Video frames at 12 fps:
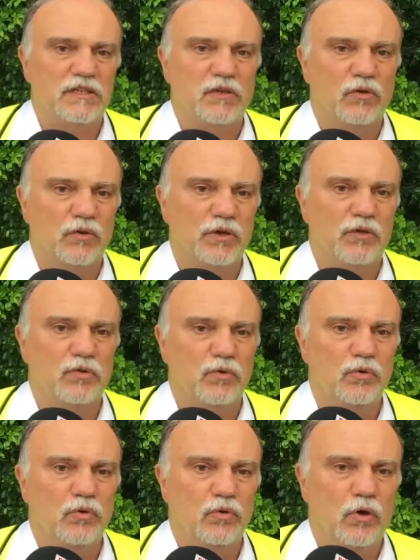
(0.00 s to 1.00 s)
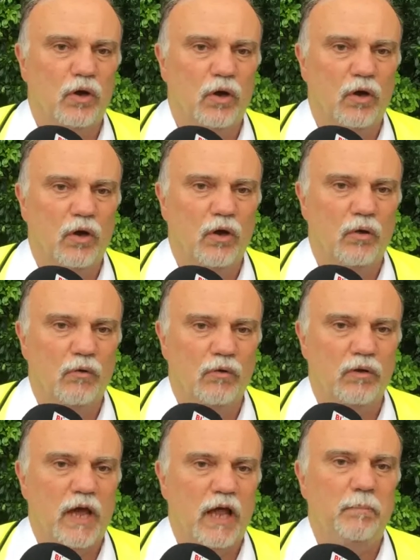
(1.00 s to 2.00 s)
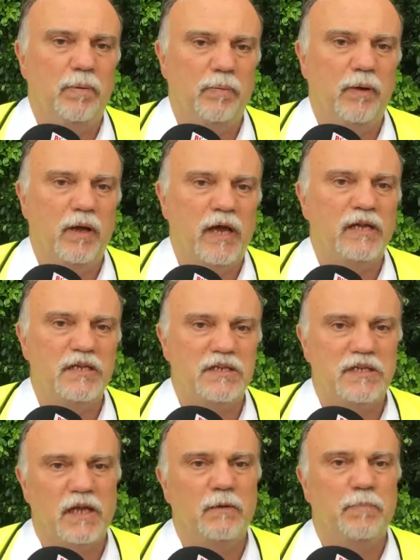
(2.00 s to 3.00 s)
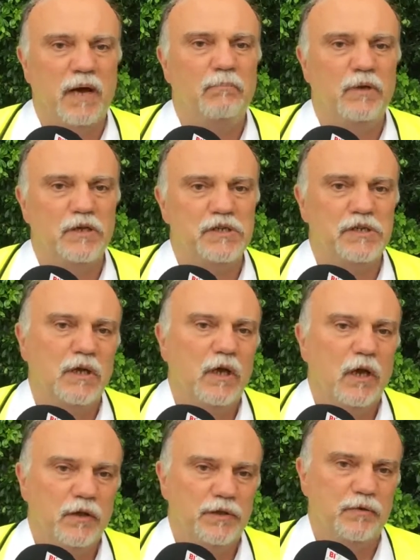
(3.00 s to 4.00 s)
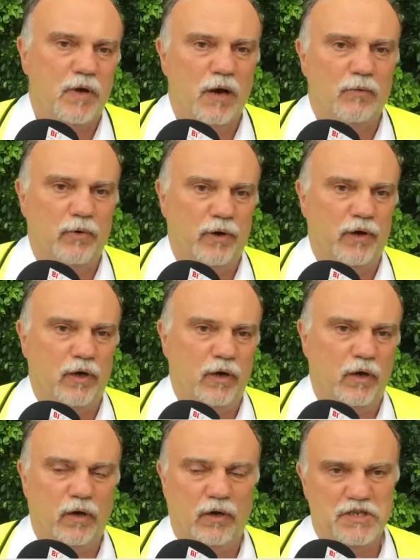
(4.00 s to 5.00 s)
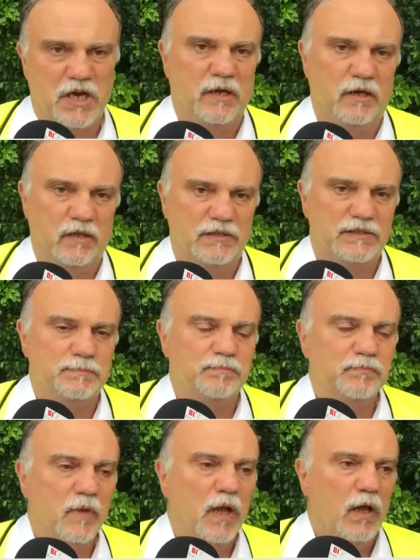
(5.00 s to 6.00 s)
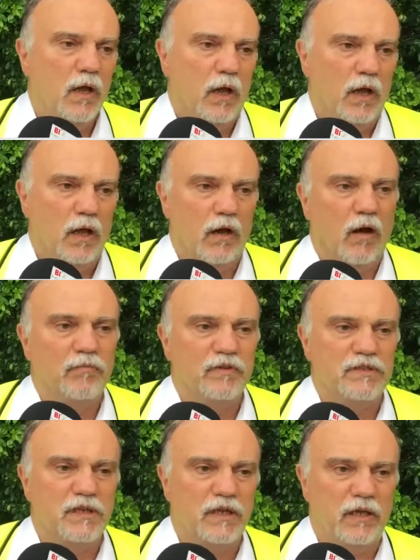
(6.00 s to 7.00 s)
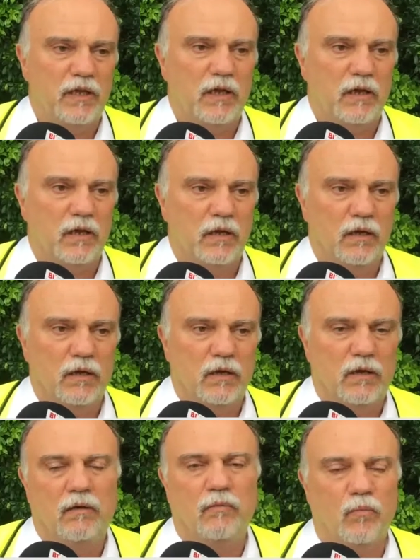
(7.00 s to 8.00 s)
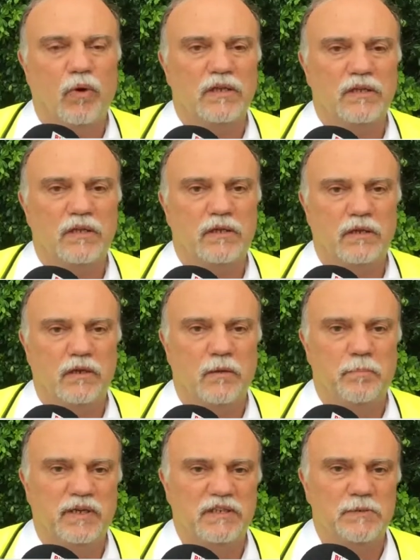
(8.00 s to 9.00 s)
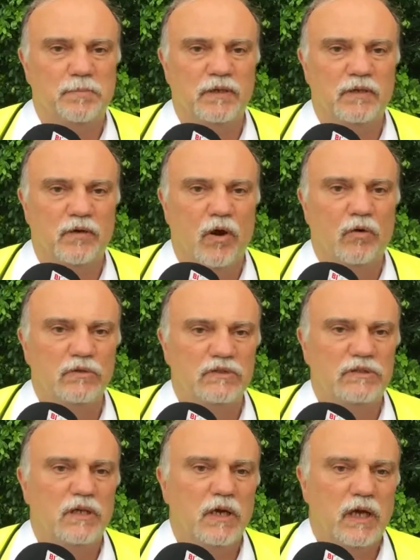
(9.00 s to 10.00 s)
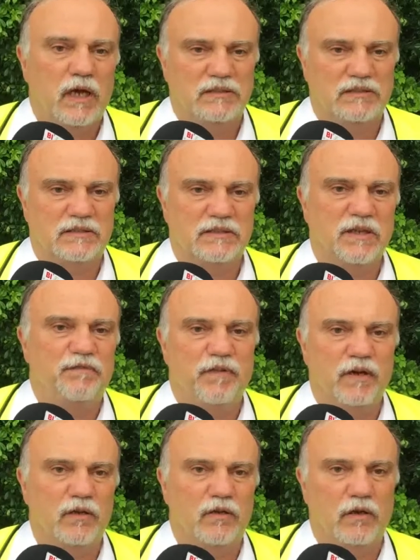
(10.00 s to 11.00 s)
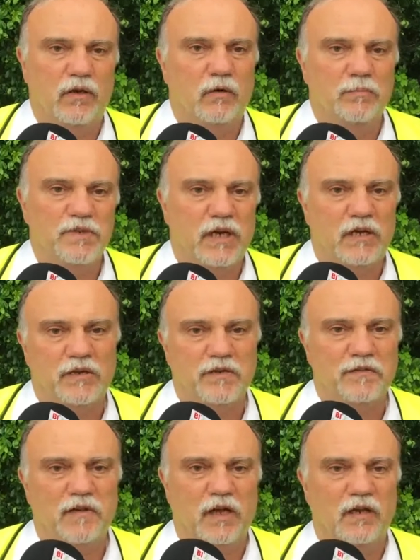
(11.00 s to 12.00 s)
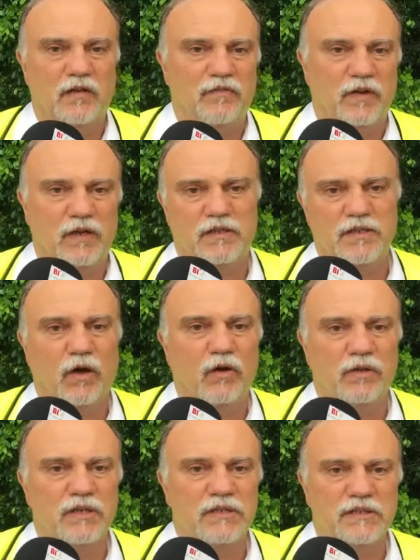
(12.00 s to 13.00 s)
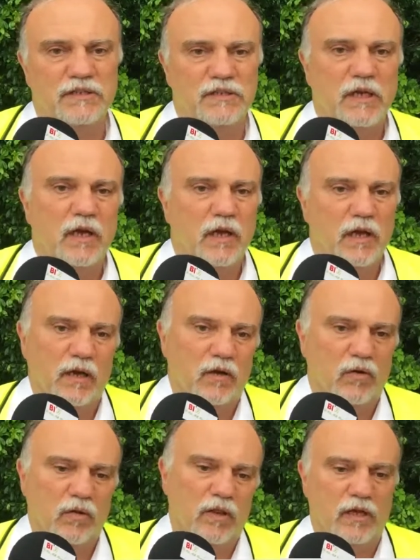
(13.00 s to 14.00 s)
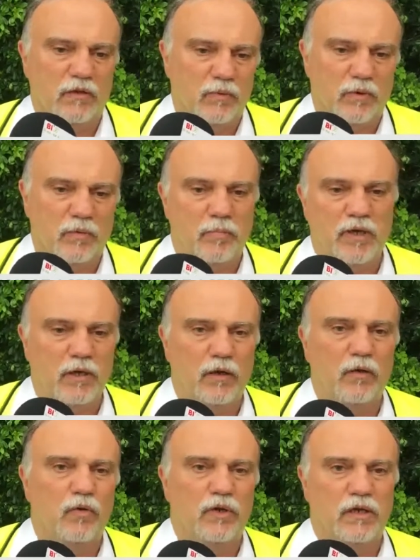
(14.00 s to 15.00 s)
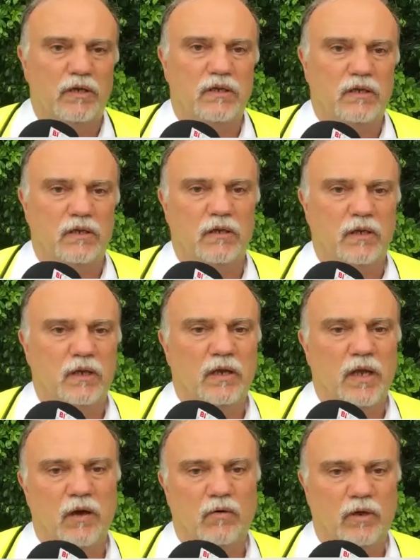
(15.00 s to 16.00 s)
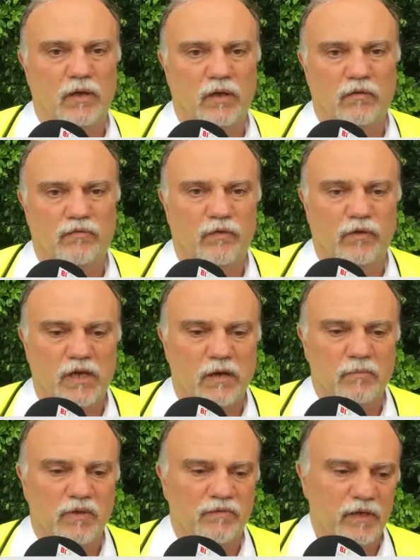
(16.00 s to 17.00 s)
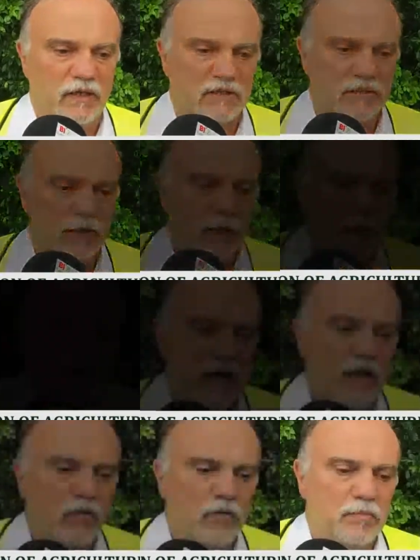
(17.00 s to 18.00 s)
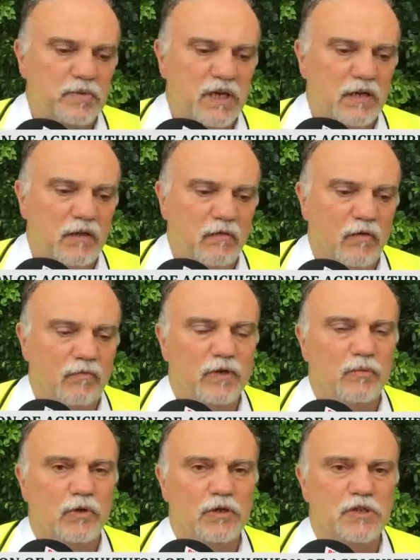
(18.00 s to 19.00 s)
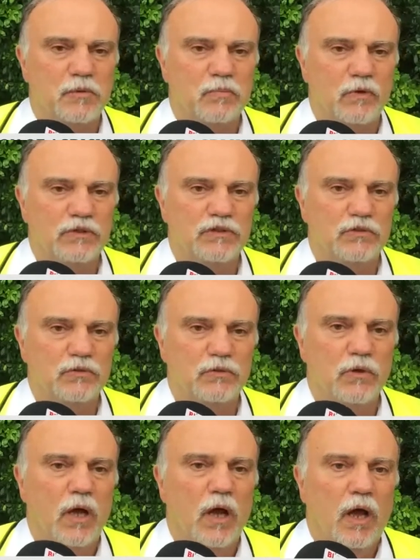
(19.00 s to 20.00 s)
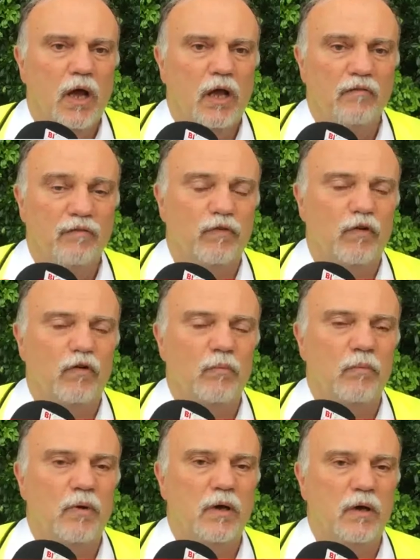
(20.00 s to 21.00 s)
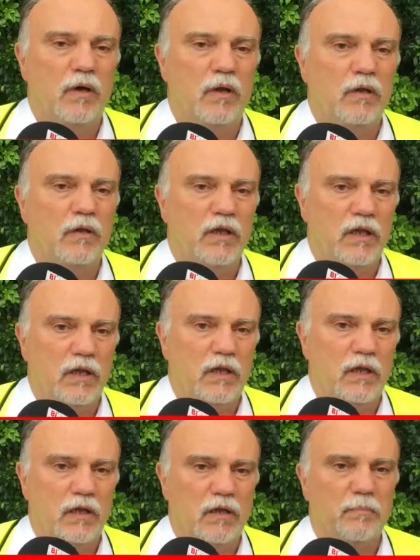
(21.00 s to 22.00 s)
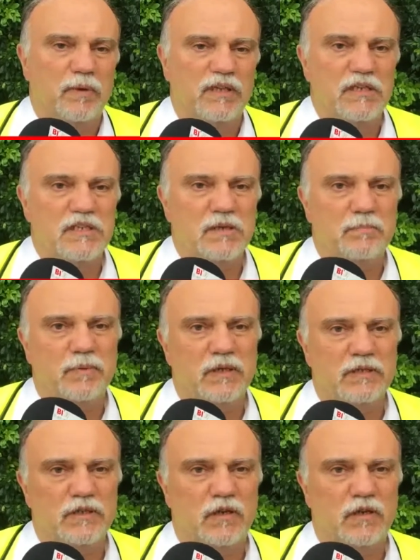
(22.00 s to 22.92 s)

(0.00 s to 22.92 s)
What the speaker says: is going to help edit and publish through our channels. Obviously, what the participant wrote has different objectives and different audiences, and all that will be looked at now in the forthcoming phase. The second objective of the workshop was to inform the participants